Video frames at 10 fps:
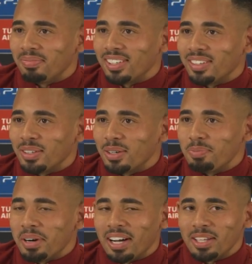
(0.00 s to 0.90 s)
you know,
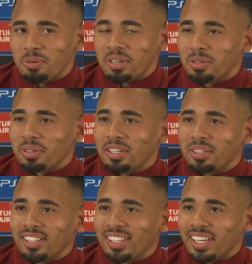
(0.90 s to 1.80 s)
but I don't want to kill
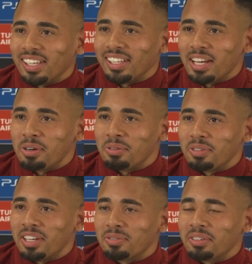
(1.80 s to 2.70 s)
their they
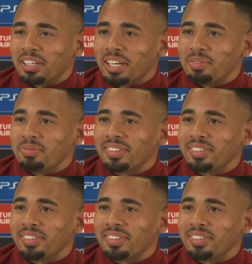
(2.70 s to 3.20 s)
confidence for the game.